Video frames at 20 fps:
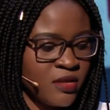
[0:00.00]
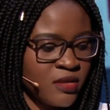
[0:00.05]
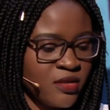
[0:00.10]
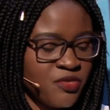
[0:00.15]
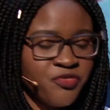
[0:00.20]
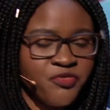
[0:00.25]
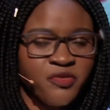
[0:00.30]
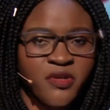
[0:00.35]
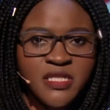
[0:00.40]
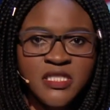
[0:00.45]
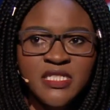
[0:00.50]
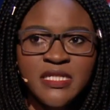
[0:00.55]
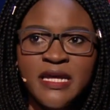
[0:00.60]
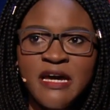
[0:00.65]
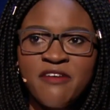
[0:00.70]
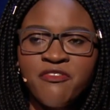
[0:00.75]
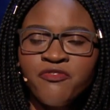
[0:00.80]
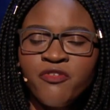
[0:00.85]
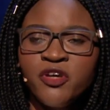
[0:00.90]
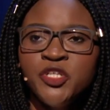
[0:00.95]
The French, there
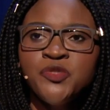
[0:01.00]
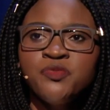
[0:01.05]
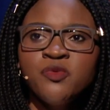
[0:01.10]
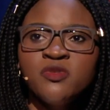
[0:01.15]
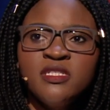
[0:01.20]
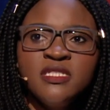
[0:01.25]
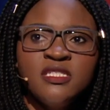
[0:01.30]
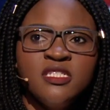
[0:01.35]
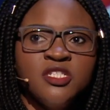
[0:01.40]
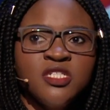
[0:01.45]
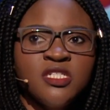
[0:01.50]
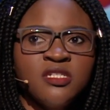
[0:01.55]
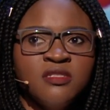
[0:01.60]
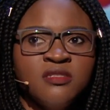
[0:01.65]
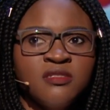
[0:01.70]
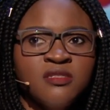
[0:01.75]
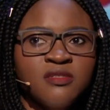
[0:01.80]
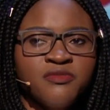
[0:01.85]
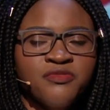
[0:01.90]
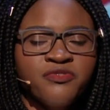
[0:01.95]
are French
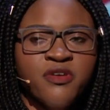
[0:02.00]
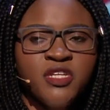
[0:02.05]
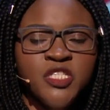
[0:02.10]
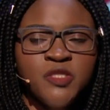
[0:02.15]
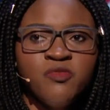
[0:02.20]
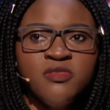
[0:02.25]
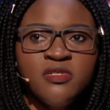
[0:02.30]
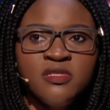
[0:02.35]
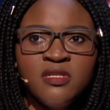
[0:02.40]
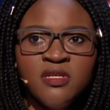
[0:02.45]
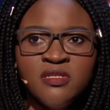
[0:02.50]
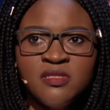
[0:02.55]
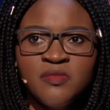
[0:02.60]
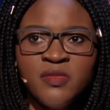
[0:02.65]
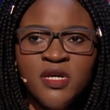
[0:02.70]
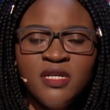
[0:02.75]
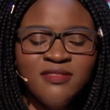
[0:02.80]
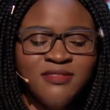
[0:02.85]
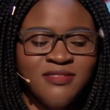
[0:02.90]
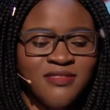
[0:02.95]
politicians, French
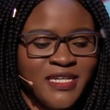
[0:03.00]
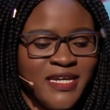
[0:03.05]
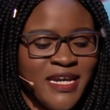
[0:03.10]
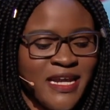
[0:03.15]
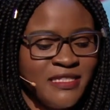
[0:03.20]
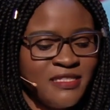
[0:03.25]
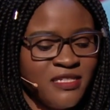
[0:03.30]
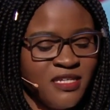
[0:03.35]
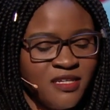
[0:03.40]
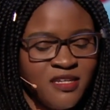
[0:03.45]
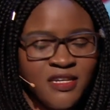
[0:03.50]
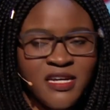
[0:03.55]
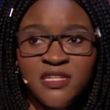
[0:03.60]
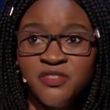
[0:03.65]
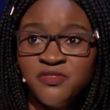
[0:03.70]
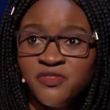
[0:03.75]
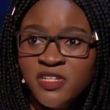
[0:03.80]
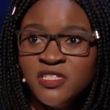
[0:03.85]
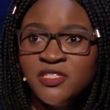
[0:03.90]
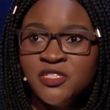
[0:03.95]
businessmen that are taking
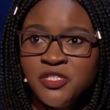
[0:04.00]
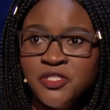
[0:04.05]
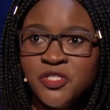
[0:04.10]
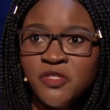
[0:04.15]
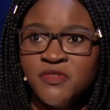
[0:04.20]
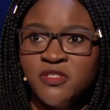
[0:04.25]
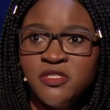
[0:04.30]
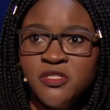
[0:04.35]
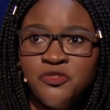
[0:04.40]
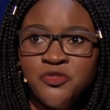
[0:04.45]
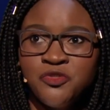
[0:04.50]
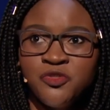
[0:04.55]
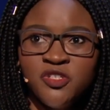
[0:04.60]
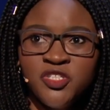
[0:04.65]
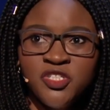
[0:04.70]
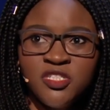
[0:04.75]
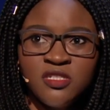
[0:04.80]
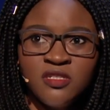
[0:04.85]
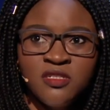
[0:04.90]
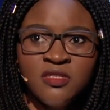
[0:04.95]
advantage of the
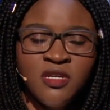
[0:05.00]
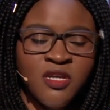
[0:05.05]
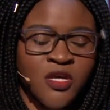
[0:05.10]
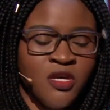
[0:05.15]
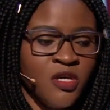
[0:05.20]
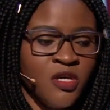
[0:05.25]
situation,